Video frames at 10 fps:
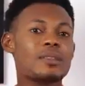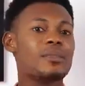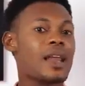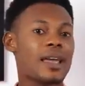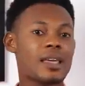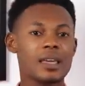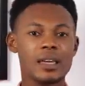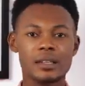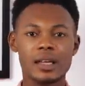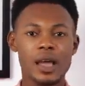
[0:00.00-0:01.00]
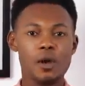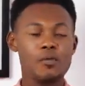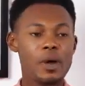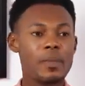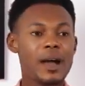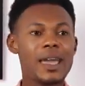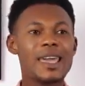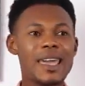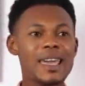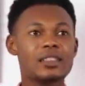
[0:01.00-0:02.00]
him like a kid, whereby
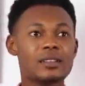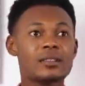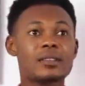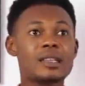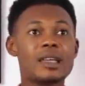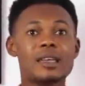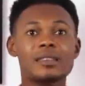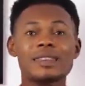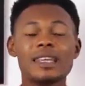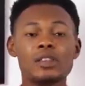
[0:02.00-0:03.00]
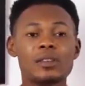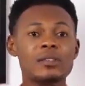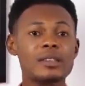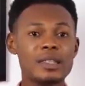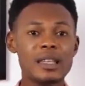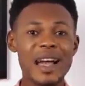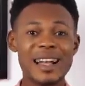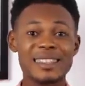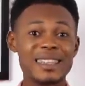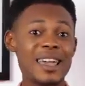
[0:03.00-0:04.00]
he doesn't see
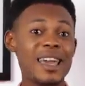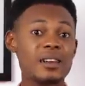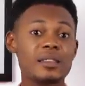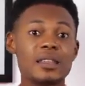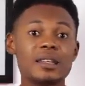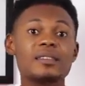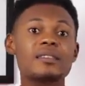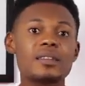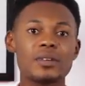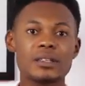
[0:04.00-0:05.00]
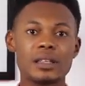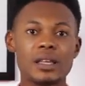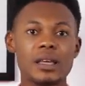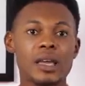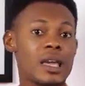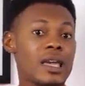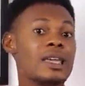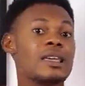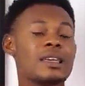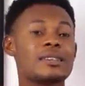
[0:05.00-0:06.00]
and take anything seriously.
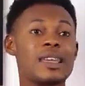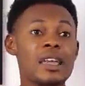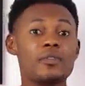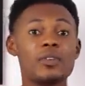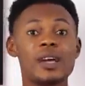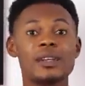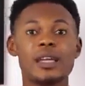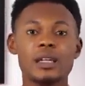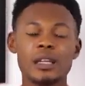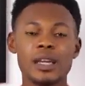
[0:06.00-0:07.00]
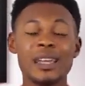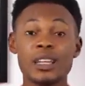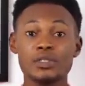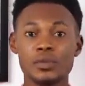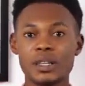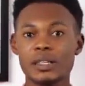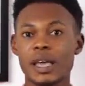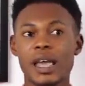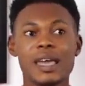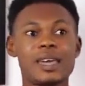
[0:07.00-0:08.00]
He is even an illiterate.
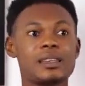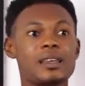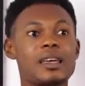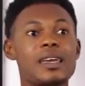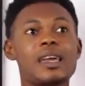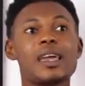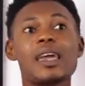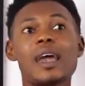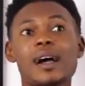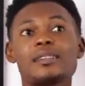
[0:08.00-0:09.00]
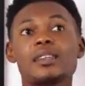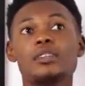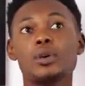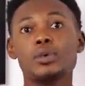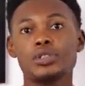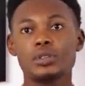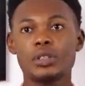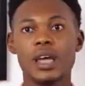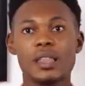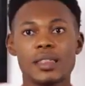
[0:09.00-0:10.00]
He has the
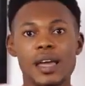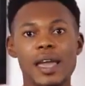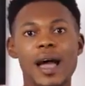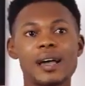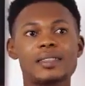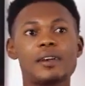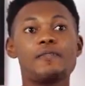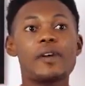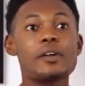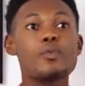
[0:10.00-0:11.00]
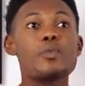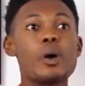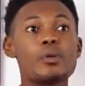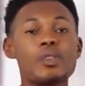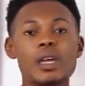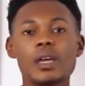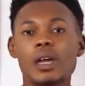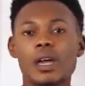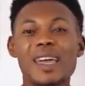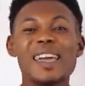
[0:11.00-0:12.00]
notion that he has a very wealthy
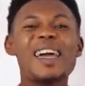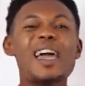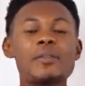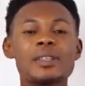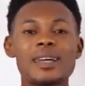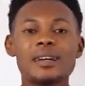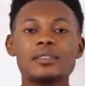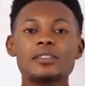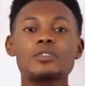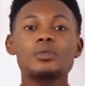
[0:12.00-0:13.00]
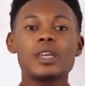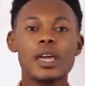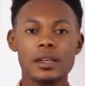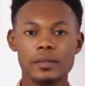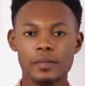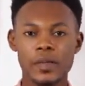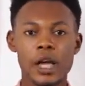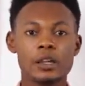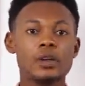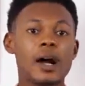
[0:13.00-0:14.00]
inheritance to gain.
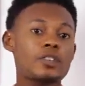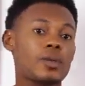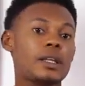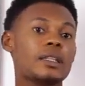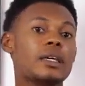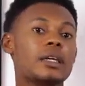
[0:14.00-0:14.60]
So actually